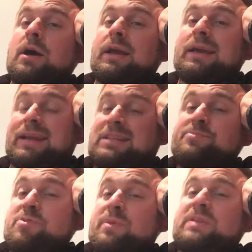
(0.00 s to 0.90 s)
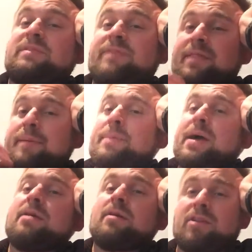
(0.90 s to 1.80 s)
I can actually put myself out there
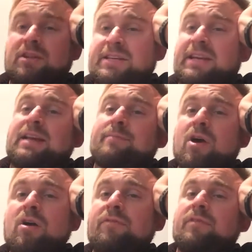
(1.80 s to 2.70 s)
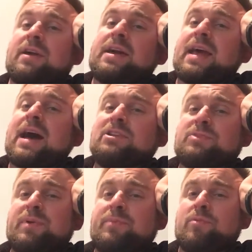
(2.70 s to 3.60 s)
better, I can articulate my offer, get it out to
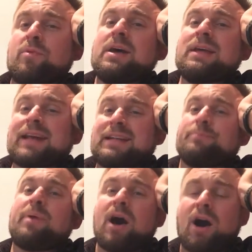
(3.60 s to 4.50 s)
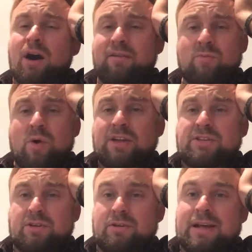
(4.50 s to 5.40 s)
people. That's part of what I
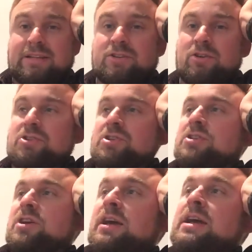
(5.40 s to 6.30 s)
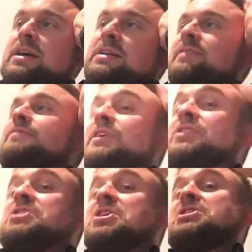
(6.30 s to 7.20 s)
do. That's not just like something
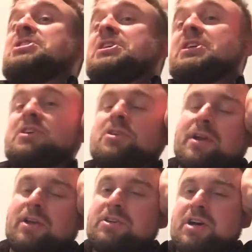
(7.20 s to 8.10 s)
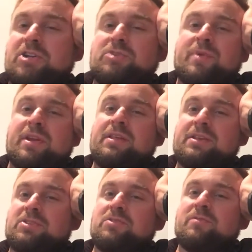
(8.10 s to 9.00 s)
dirty, you know, I don't touch money,
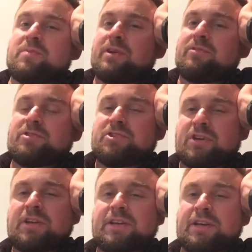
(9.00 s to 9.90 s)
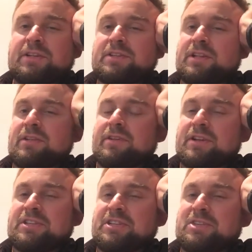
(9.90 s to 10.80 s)
this sort of weird Christian idea that's still in
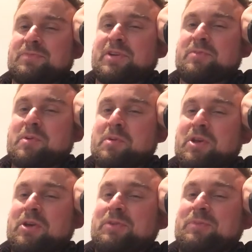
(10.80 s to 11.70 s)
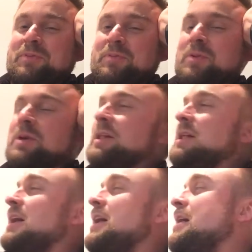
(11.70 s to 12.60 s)
our system a little bit with yoga people.
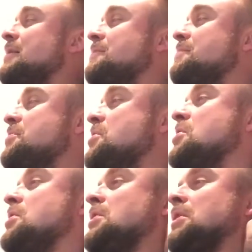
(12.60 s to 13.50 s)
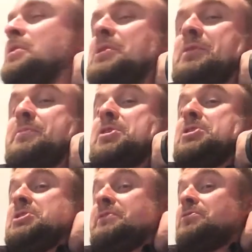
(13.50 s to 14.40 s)
You know, like, oh,
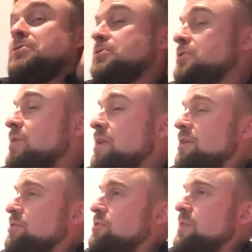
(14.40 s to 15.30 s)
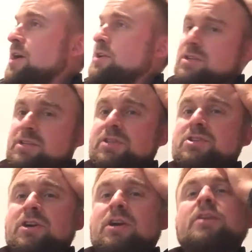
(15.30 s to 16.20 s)
money's evil, so I don't do that, I just
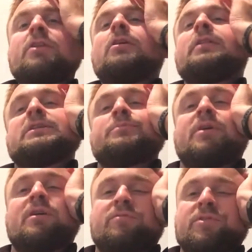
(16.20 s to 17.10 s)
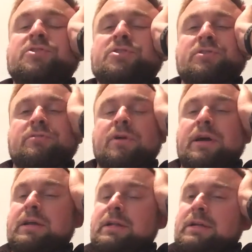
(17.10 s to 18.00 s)
teach yoga. No, that's part of what you do,
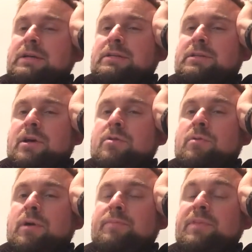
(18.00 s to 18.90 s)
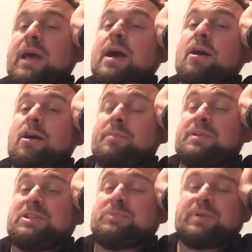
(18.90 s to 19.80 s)
right? So, yeah, I hope
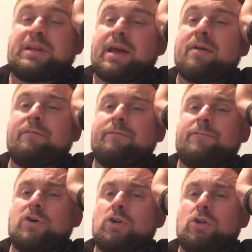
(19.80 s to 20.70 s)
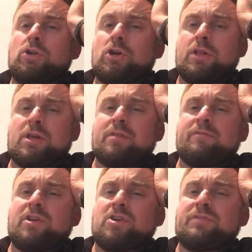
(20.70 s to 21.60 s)
this has been helpful. Look at the other
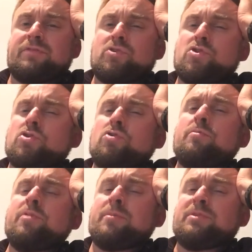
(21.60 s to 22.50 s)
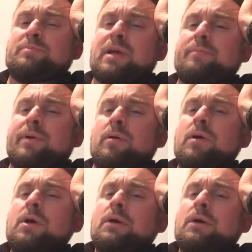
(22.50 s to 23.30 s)
videos. If you Google Purpose Black Belt,